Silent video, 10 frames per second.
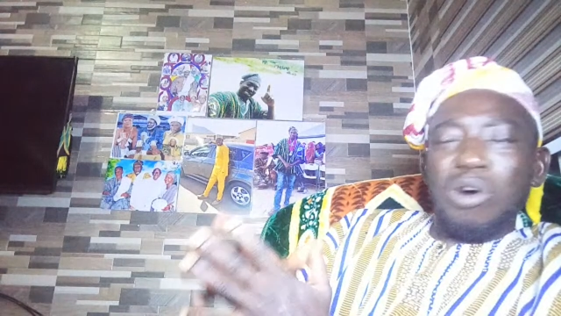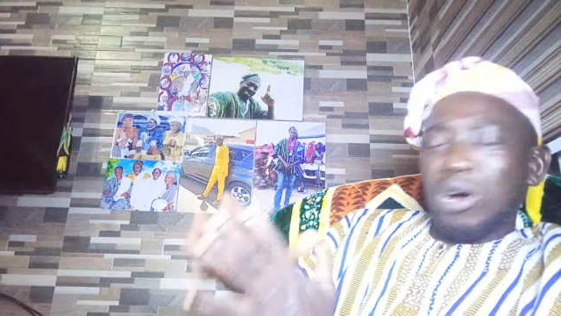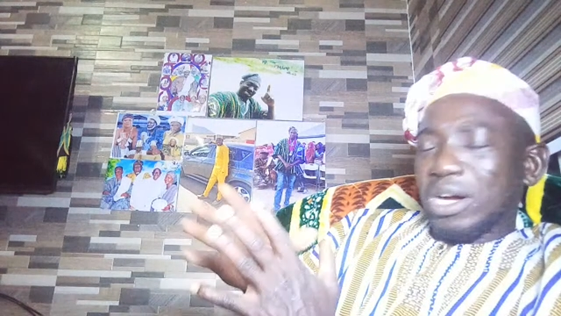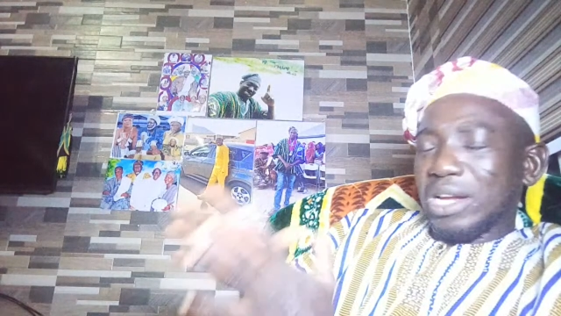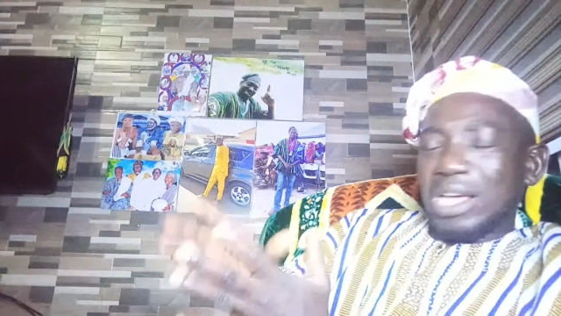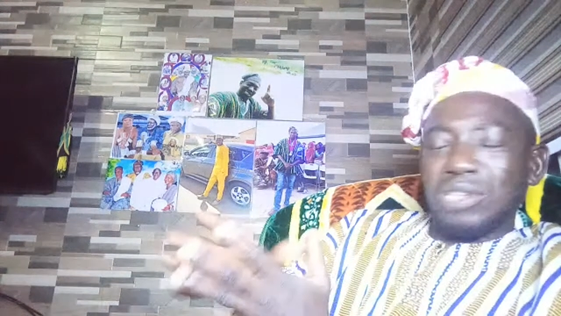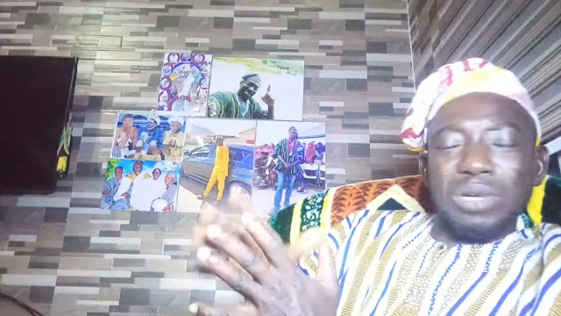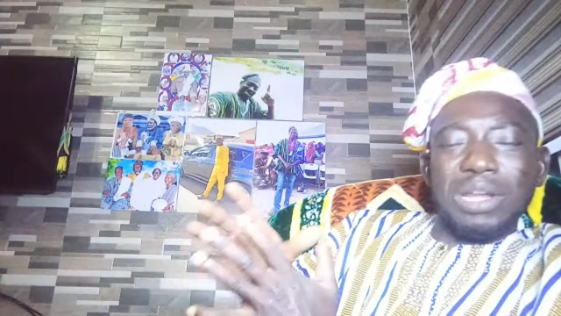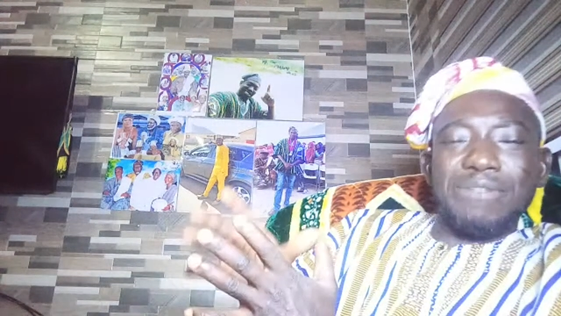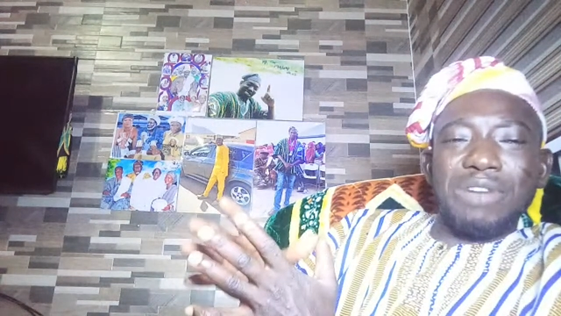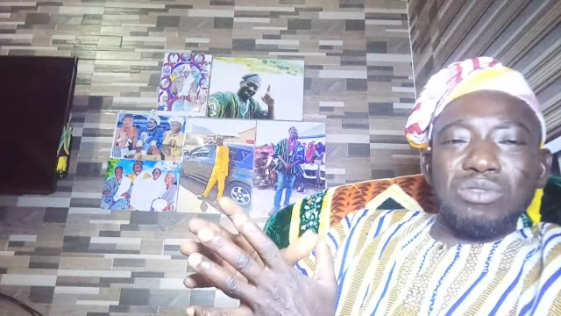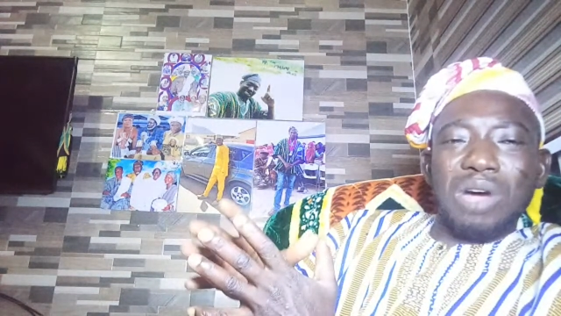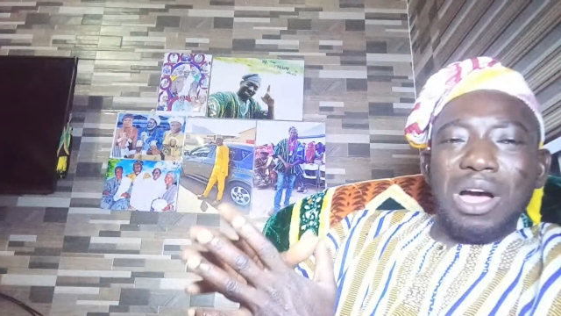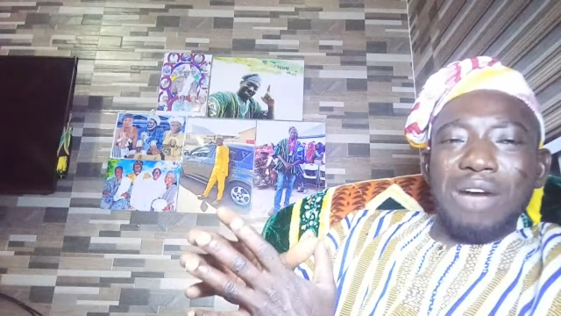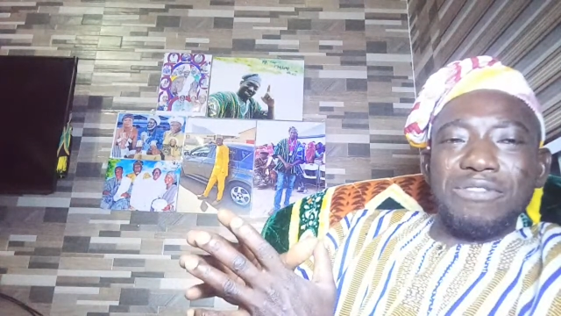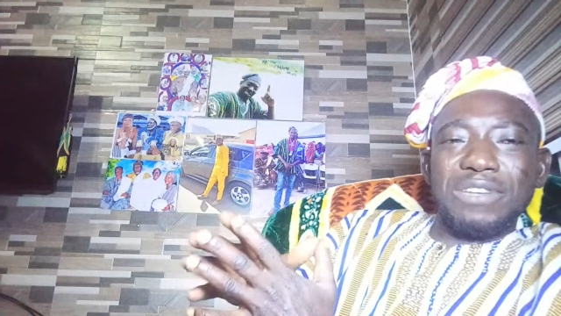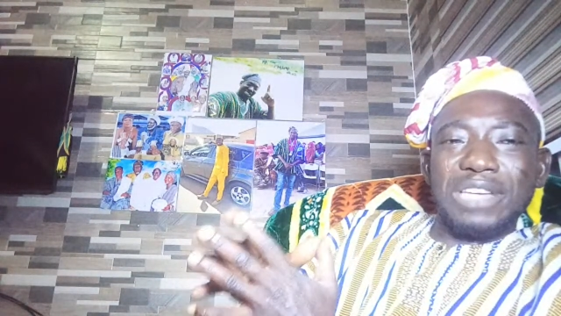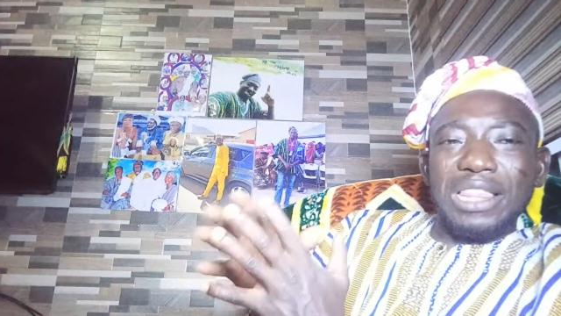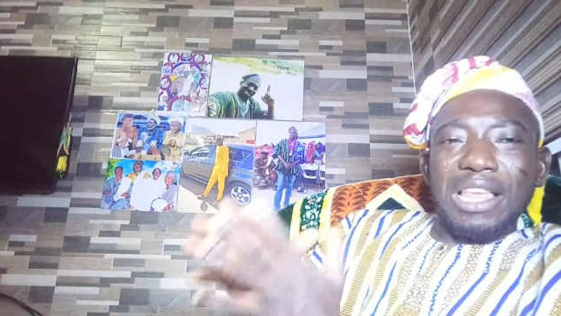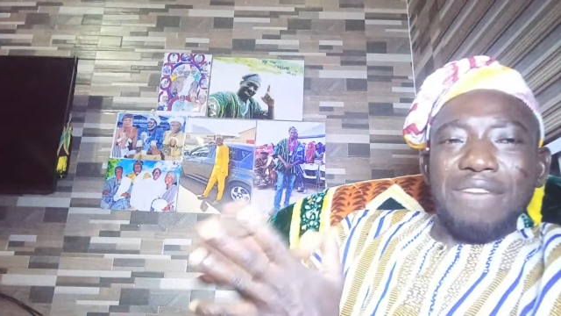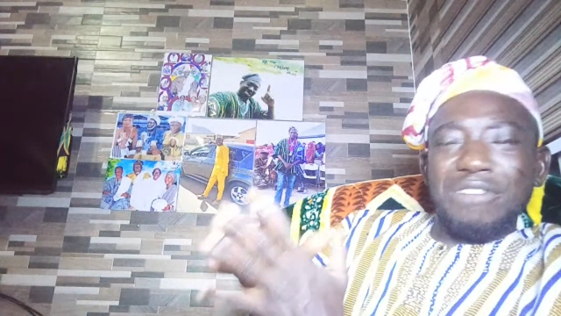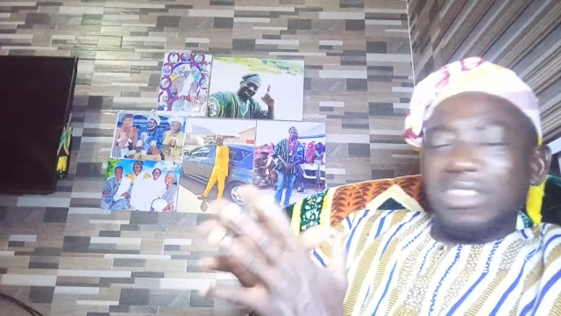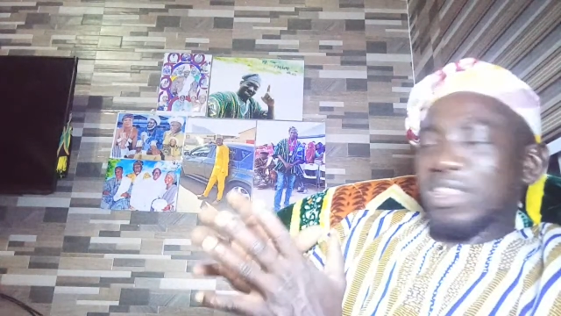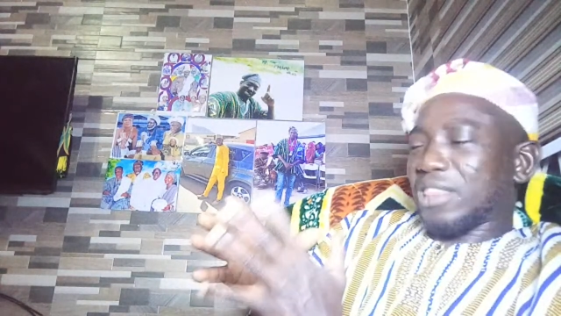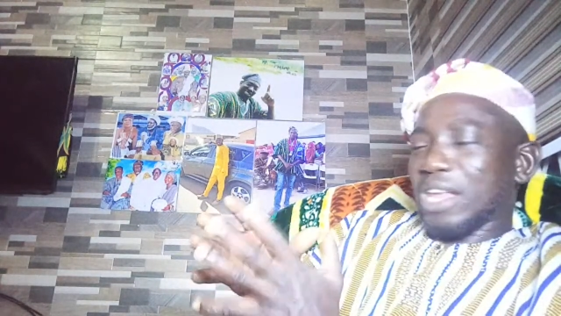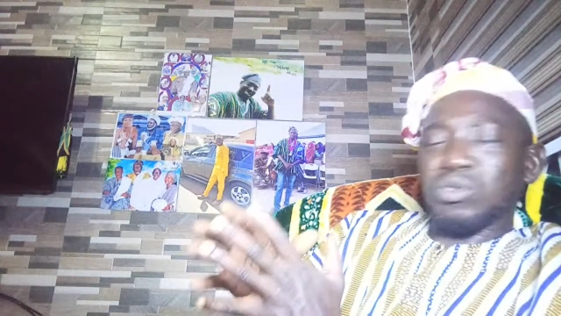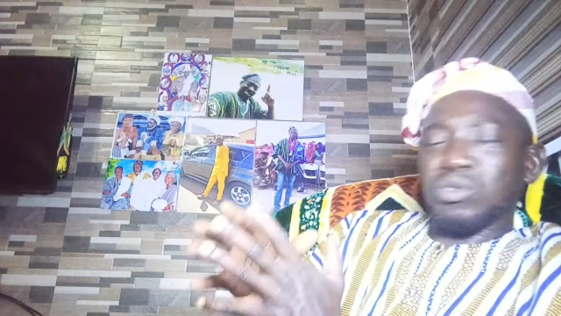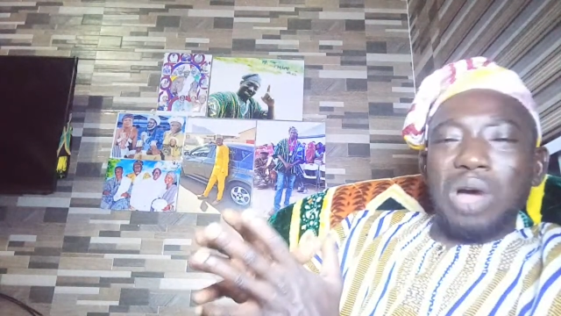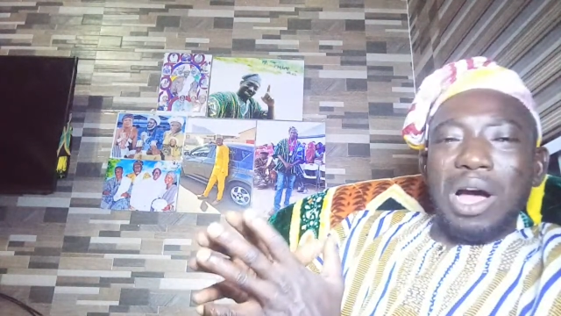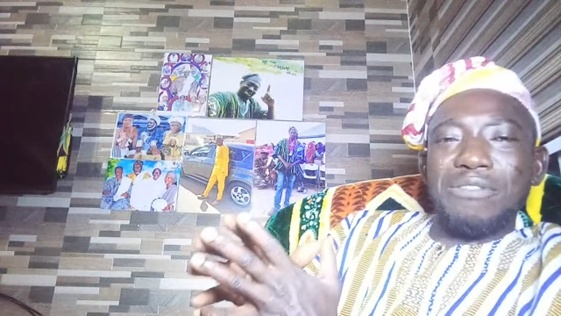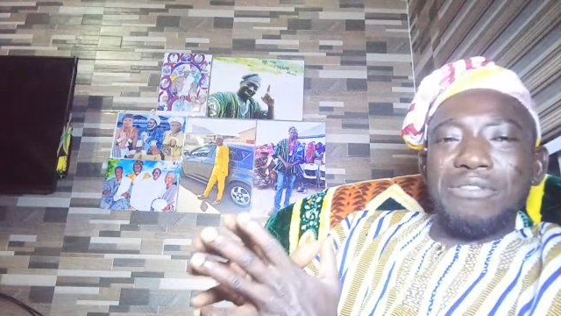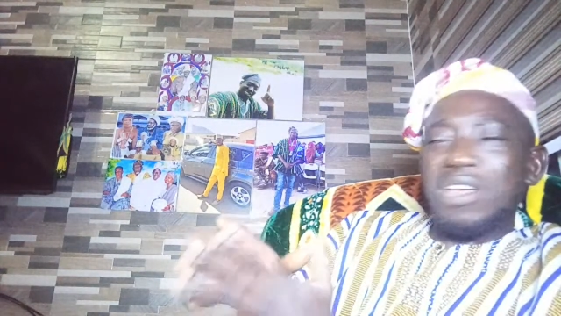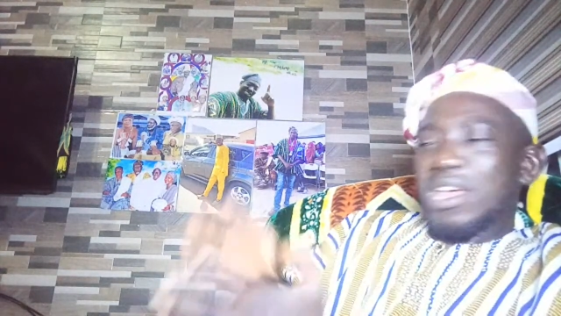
organize whatever you have, get everything that you have,